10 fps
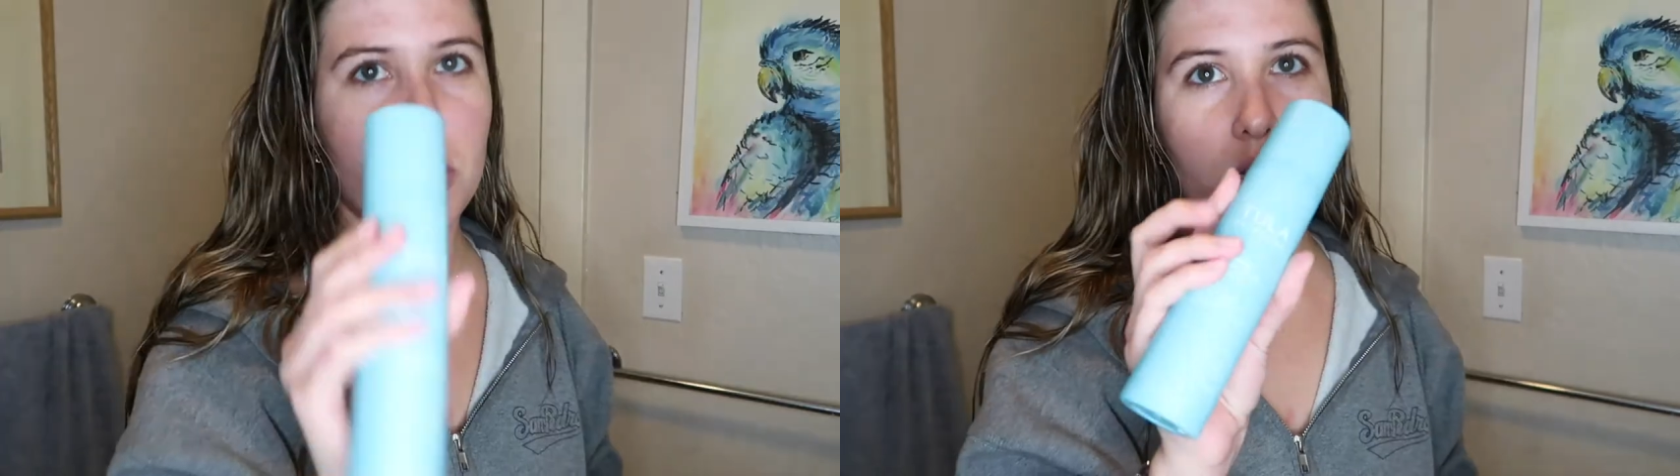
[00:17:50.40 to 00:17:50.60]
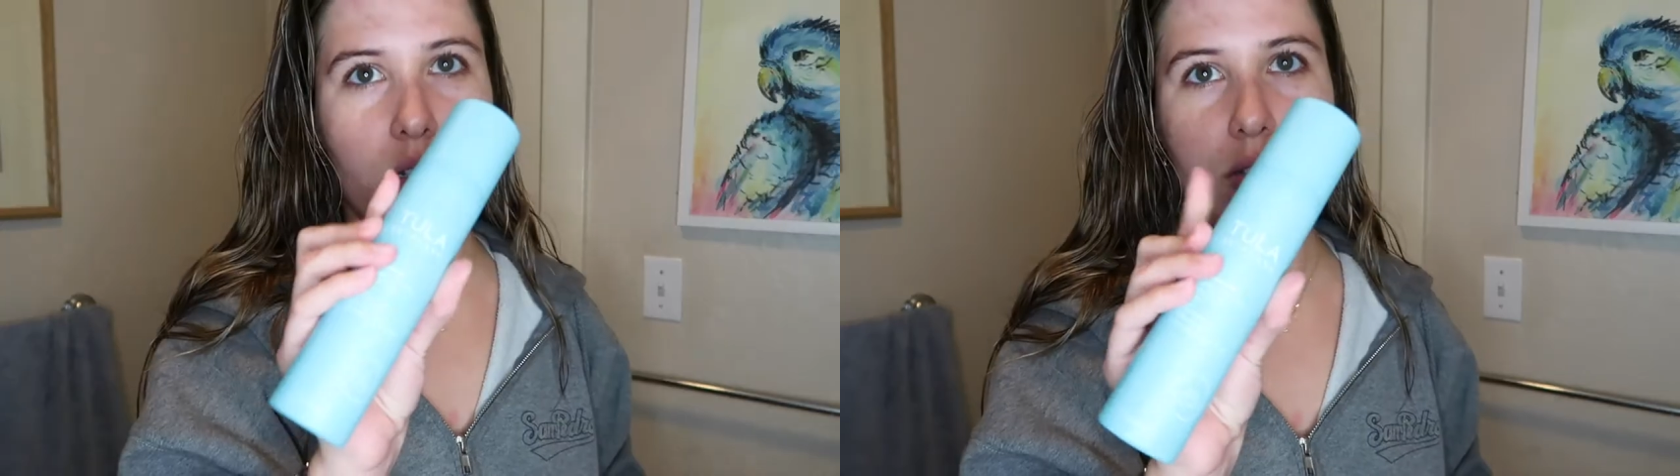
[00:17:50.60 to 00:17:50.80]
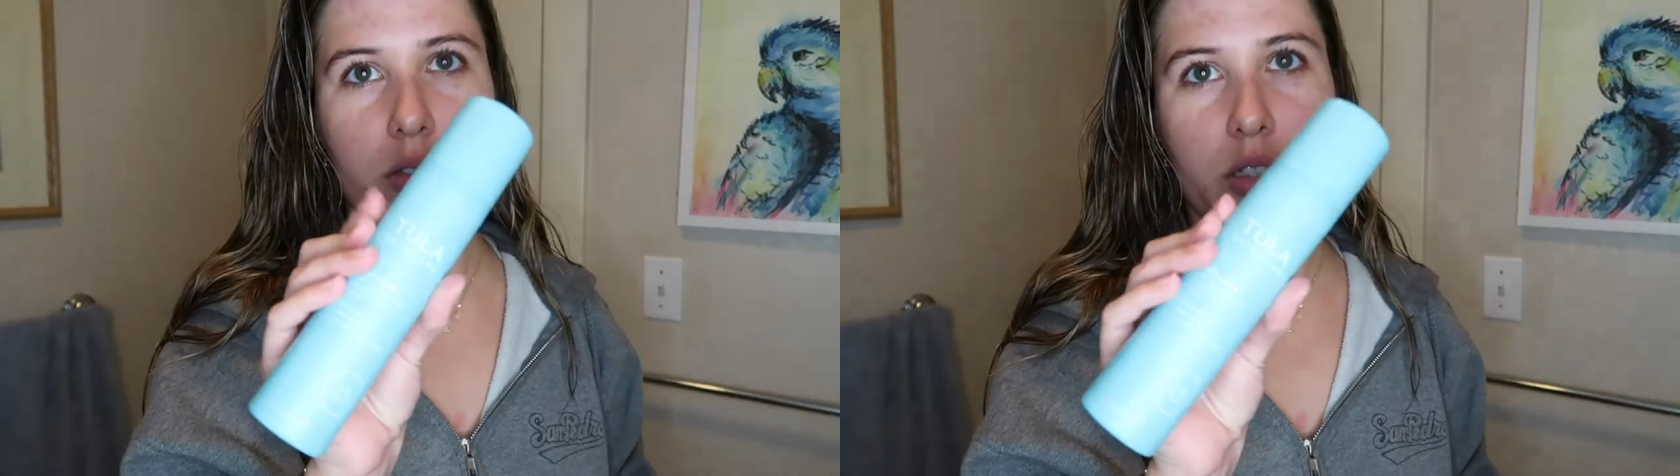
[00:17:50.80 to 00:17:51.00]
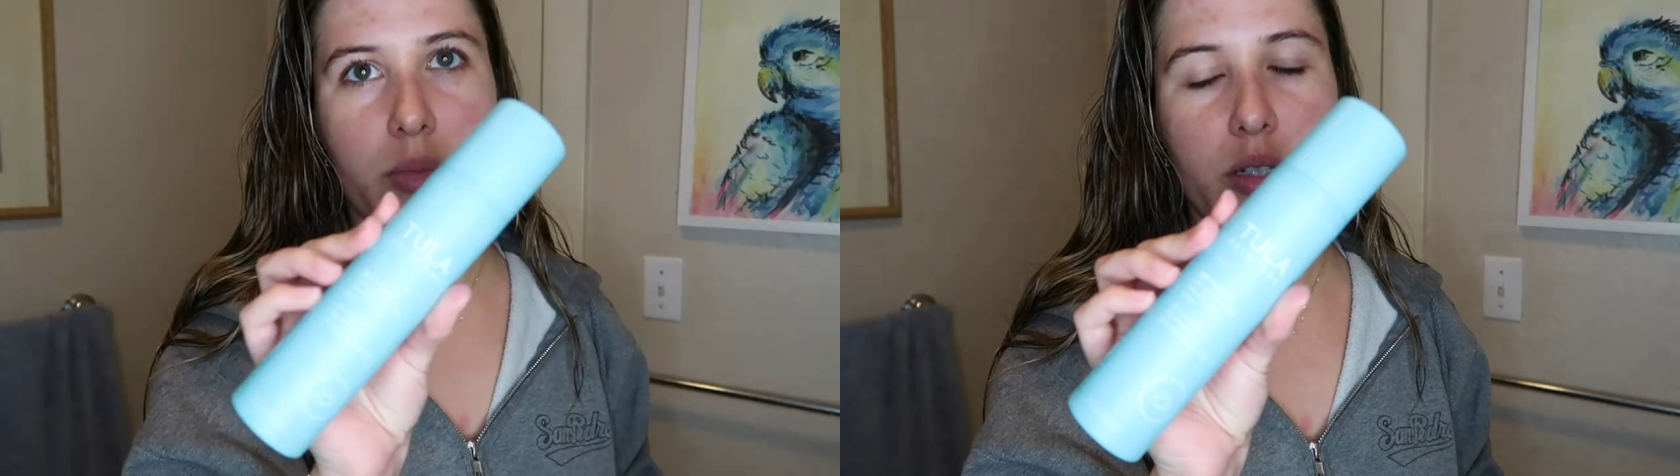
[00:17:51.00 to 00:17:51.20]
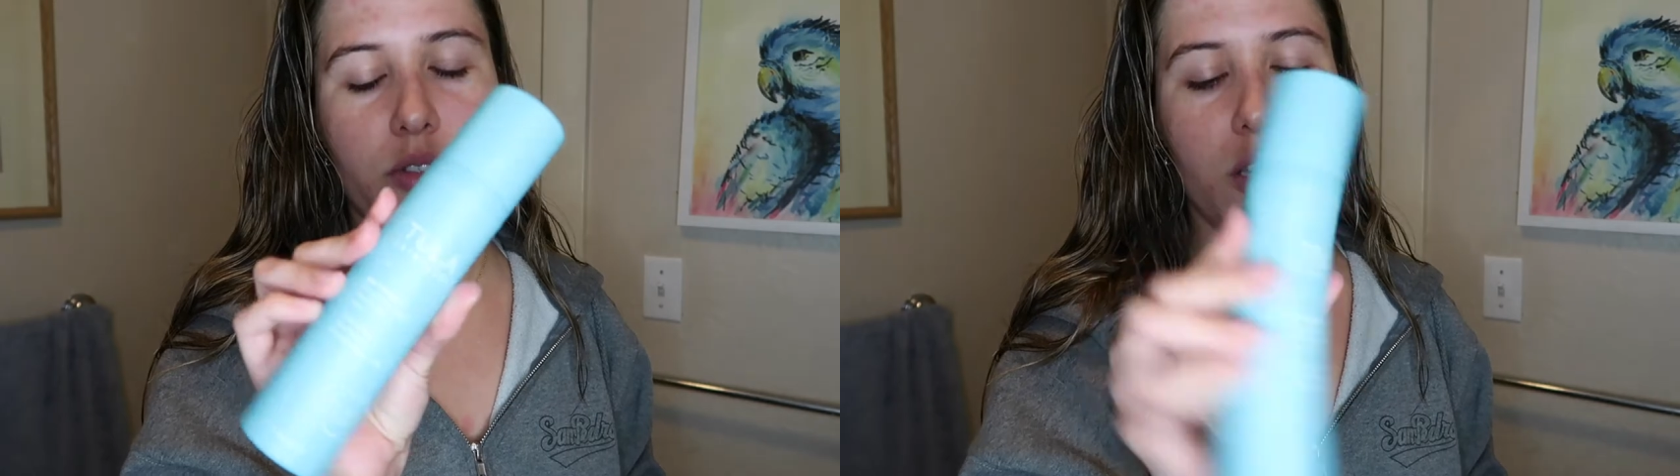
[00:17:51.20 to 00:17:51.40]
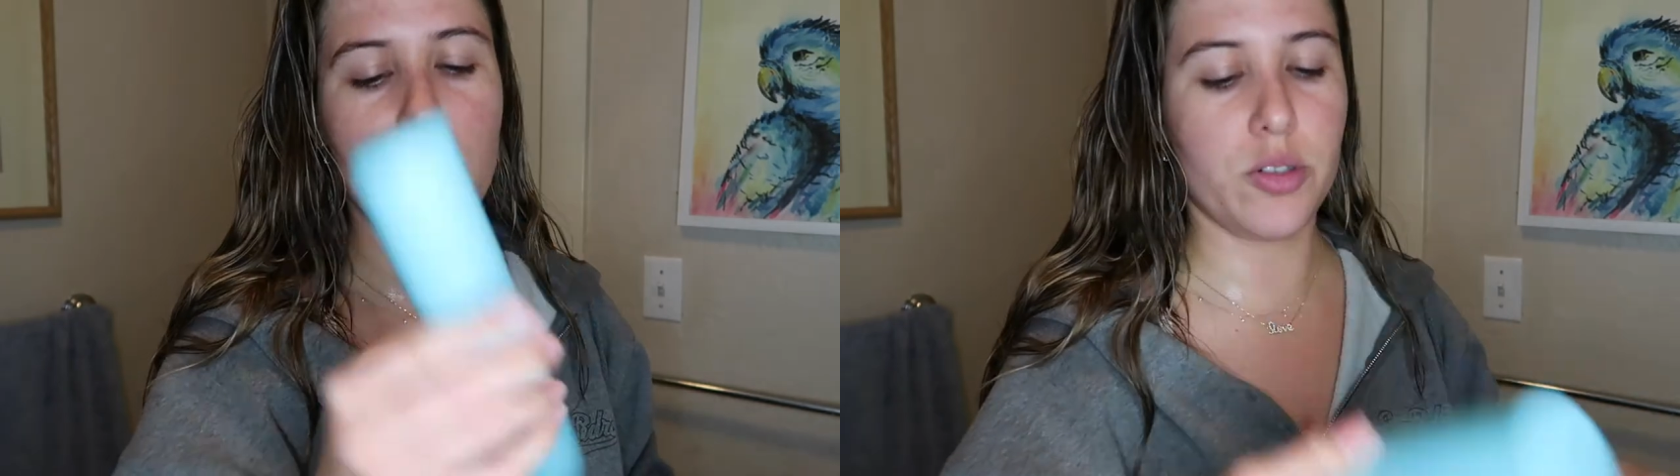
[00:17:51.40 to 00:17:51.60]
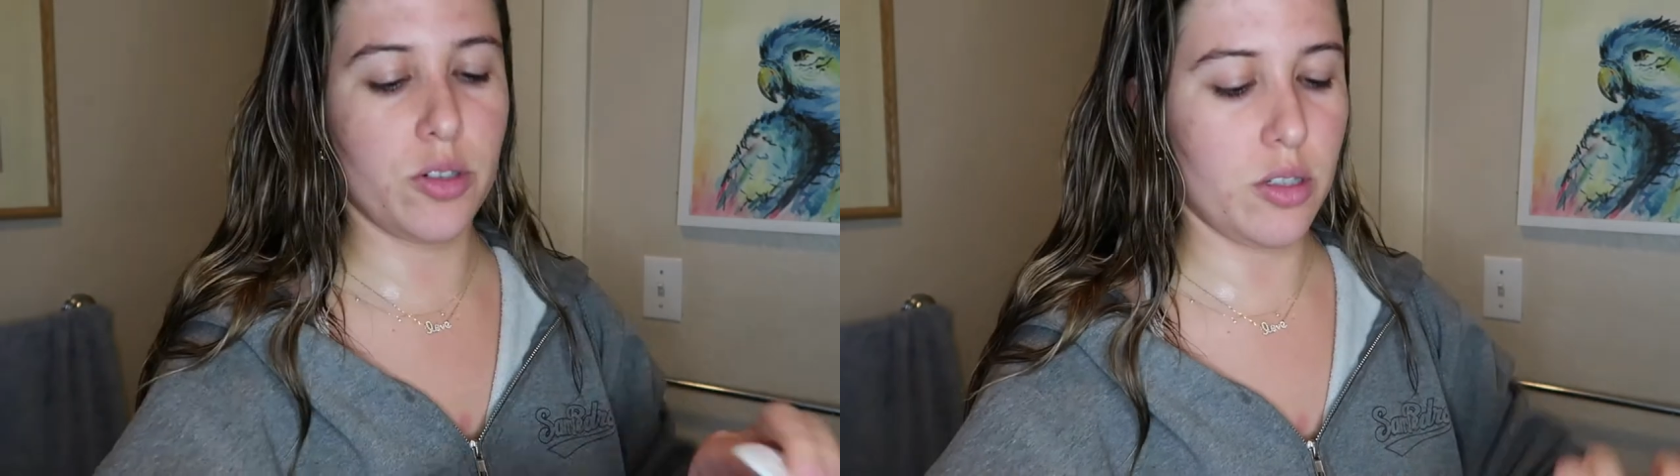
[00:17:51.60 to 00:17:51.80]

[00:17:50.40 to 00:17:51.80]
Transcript: just gonna do a little bit of toner.